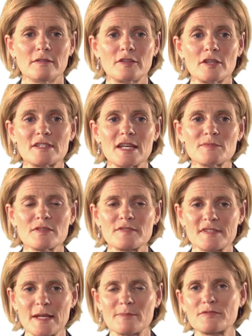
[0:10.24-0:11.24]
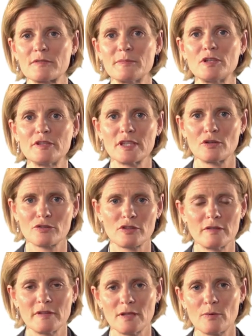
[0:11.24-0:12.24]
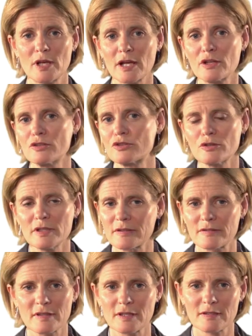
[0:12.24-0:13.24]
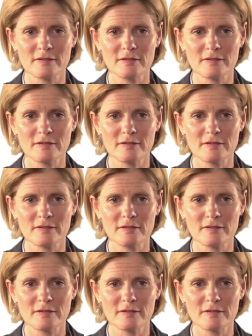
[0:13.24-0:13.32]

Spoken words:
So in terms of steps for building your CV, what I'm going to do is